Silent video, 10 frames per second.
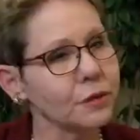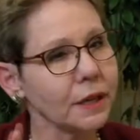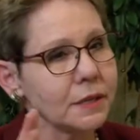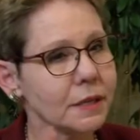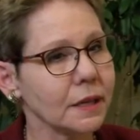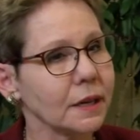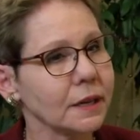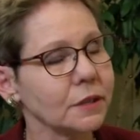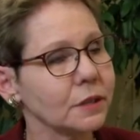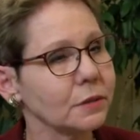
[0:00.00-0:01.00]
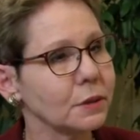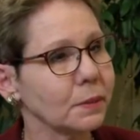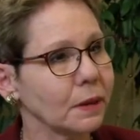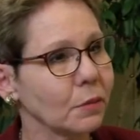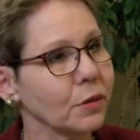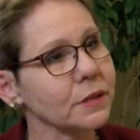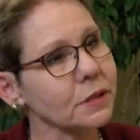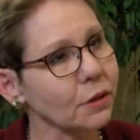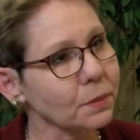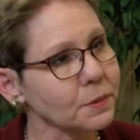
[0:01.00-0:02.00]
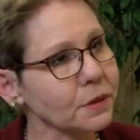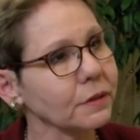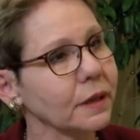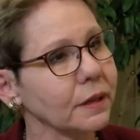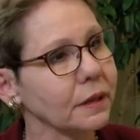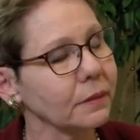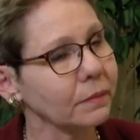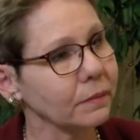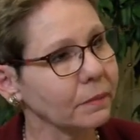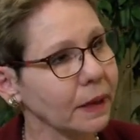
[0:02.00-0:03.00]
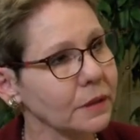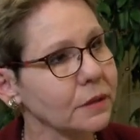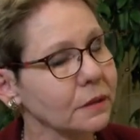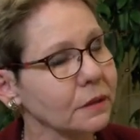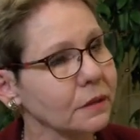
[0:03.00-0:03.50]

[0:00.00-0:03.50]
think it's connected to as being more a sculptor than a painter?